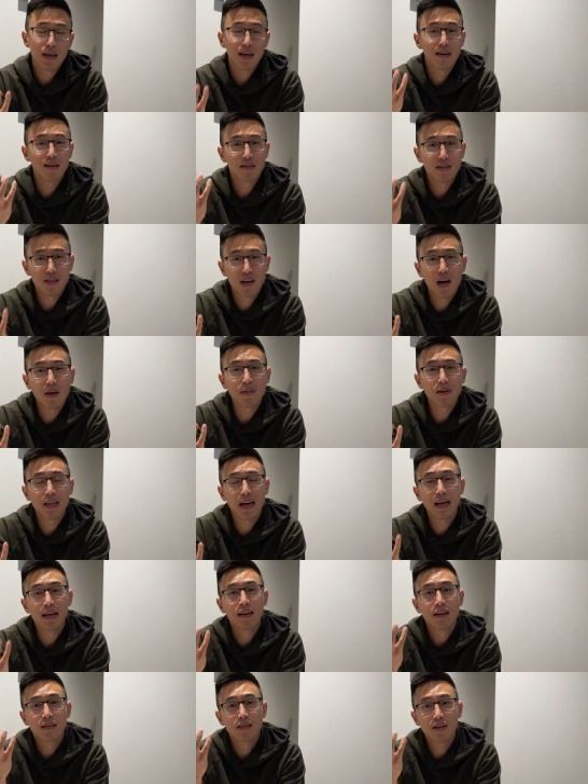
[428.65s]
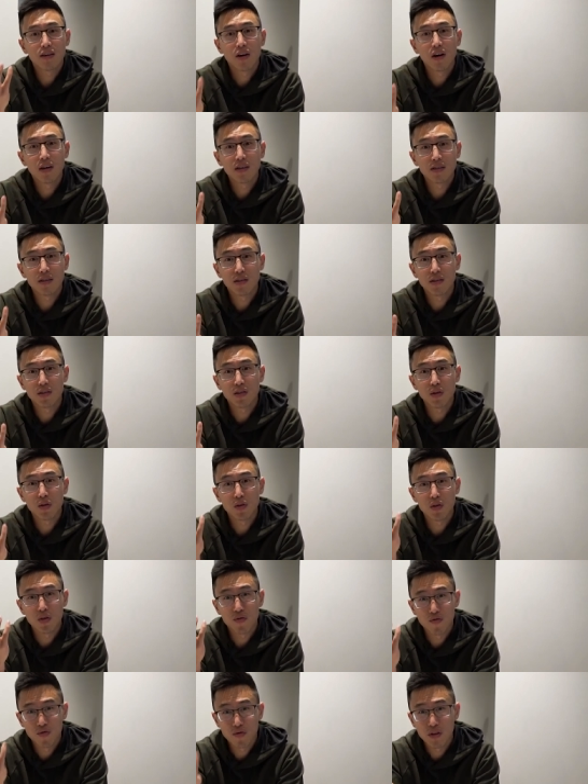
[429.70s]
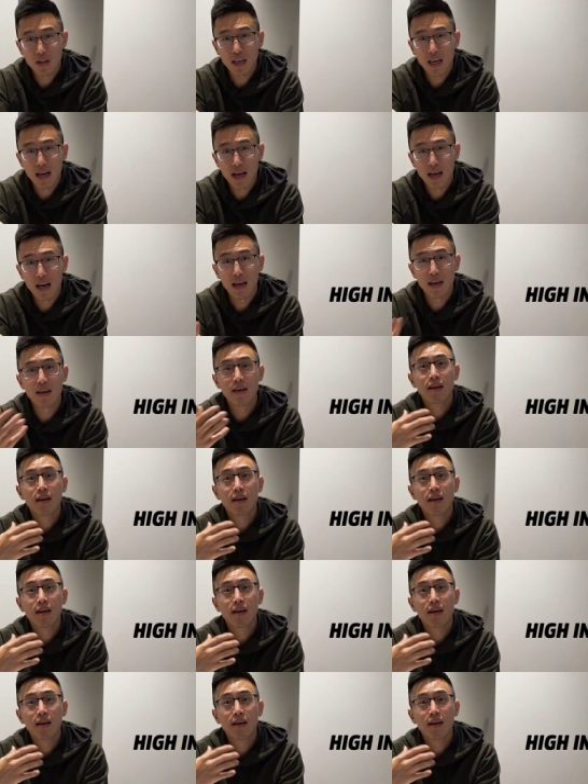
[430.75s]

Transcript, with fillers: And on top of that, the cost of goods sold are really high.